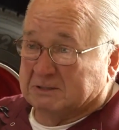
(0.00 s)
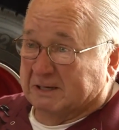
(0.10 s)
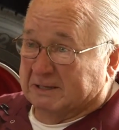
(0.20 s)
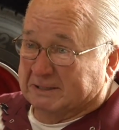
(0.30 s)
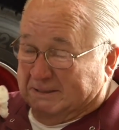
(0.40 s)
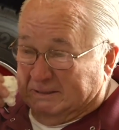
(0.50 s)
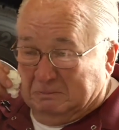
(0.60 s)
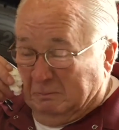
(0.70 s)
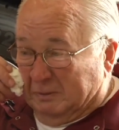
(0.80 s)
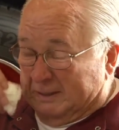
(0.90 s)
say it again,
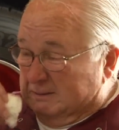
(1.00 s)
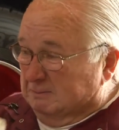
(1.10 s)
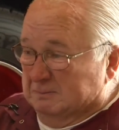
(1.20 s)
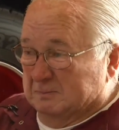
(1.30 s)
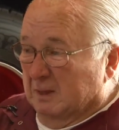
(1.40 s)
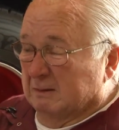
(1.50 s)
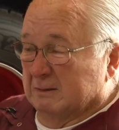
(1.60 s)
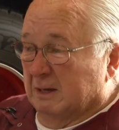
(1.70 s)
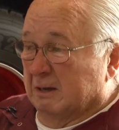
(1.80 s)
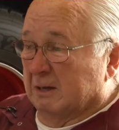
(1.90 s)
but
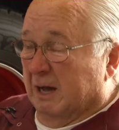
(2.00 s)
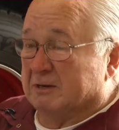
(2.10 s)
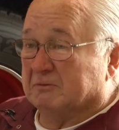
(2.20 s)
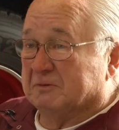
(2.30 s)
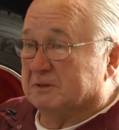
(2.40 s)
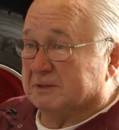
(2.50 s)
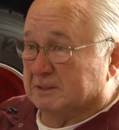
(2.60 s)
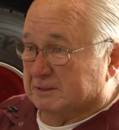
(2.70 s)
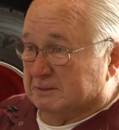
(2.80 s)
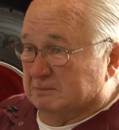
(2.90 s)
I don't feel
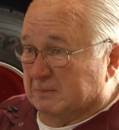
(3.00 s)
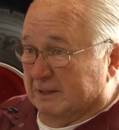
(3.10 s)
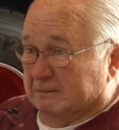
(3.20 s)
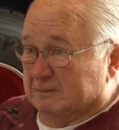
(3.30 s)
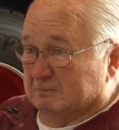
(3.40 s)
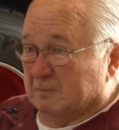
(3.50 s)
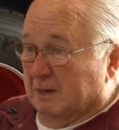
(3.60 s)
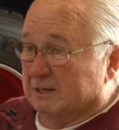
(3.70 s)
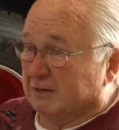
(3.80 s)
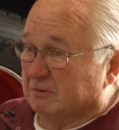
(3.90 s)
guilty. Like,
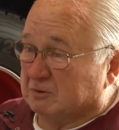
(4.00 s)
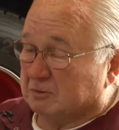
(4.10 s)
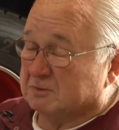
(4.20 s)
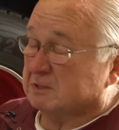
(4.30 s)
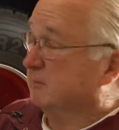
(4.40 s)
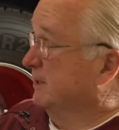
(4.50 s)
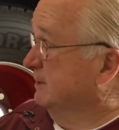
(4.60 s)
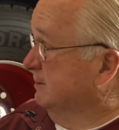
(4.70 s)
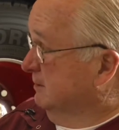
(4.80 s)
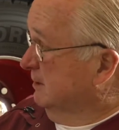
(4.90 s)
I never told somebody.
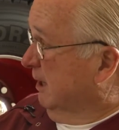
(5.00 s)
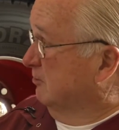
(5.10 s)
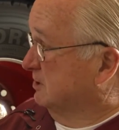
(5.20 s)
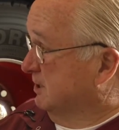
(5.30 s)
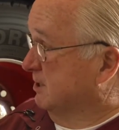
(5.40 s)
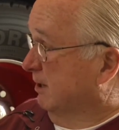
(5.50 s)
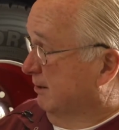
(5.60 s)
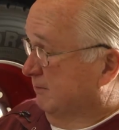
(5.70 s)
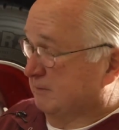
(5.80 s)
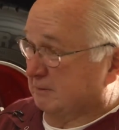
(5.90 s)
I wish he knew how
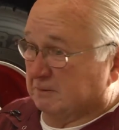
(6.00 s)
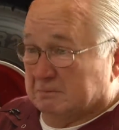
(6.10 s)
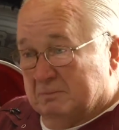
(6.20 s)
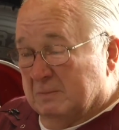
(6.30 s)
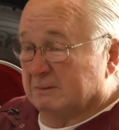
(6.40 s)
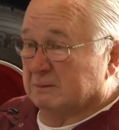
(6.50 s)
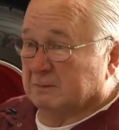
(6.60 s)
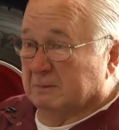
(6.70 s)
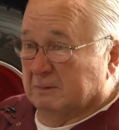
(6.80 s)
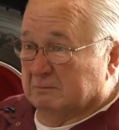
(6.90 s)
I felt.
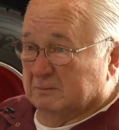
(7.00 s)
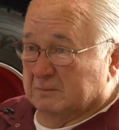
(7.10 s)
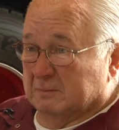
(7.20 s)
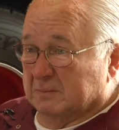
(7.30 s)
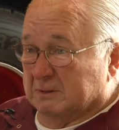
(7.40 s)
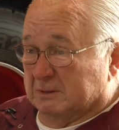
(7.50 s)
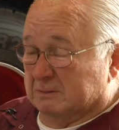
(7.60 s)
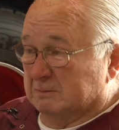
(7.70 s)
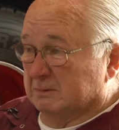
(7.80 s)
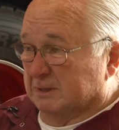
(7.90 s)
You know,
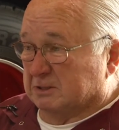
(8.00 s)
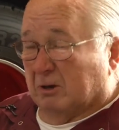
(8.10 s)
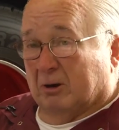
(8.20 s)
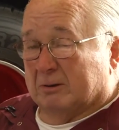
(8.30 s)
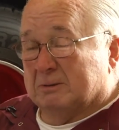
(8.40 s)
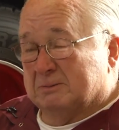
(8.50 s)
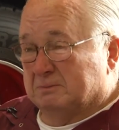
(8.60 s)
it's hard.